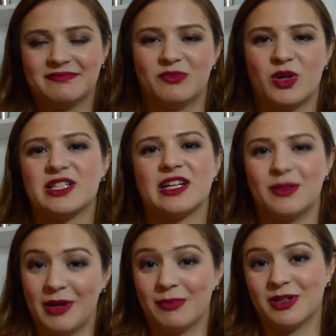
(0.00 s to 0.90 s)
wasn't going
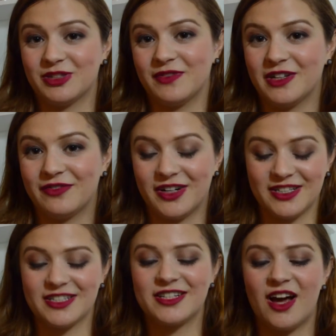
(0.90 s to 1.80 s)
to make much of a
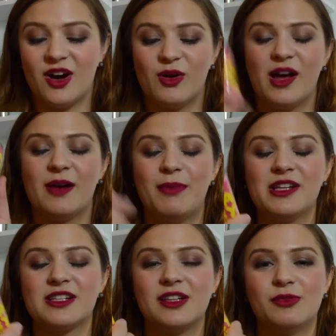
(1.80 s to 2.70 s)
difference. So
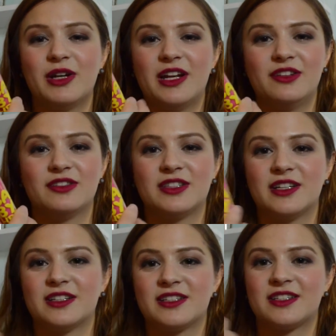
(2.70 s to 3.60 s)
basically what I used
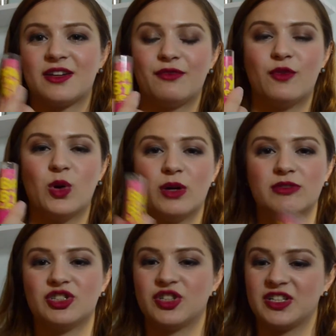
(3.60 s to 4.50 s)
this for
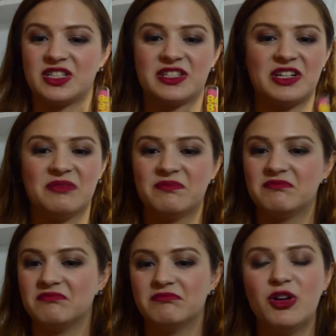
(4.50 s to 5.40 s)
was just
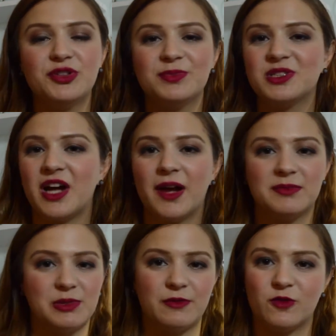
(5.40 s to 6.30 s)
multiple
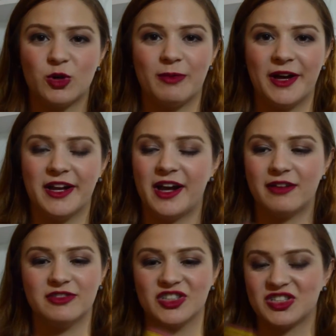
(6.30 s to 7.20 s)
times before bed
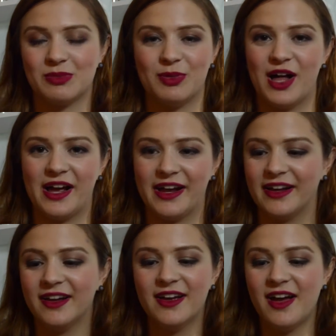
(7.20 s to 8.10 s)
I would just apply
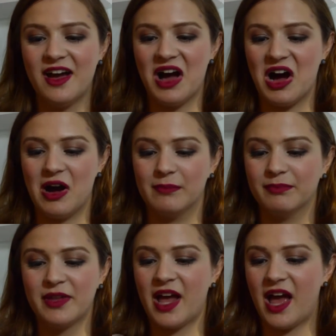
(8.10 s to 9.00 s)
it um,
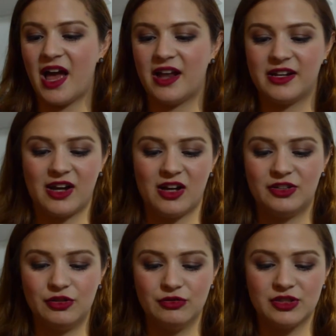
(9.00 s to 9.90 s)
and it got
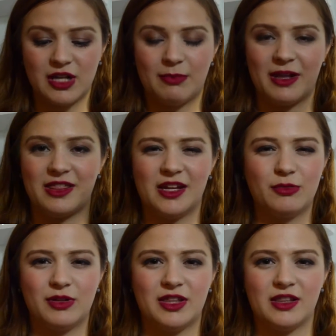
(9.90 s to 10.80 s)
used up I
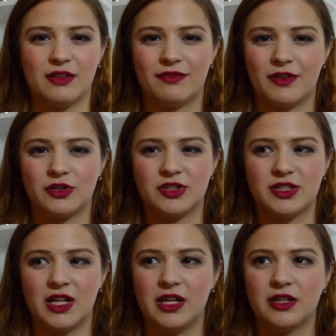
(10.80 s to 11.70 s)
think within the
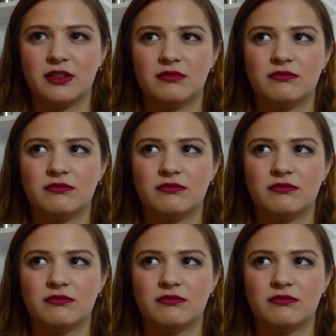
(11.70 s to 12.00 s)
first like